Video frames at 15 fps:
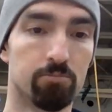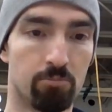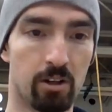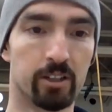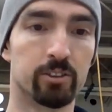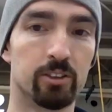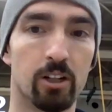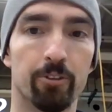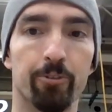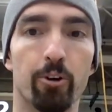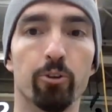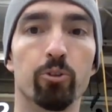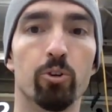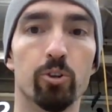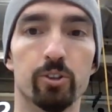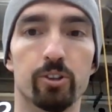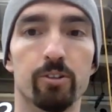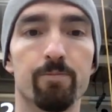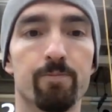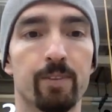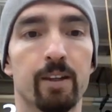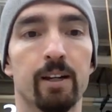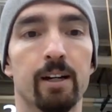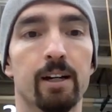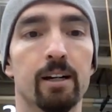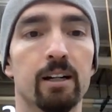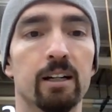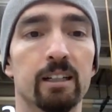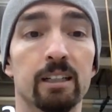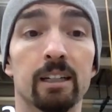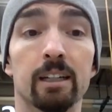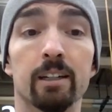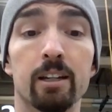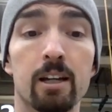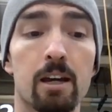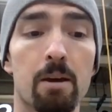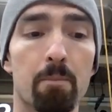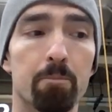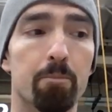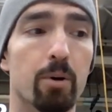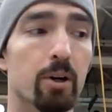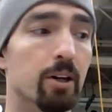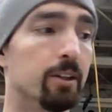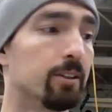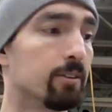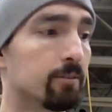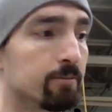a cell phone holder, again, but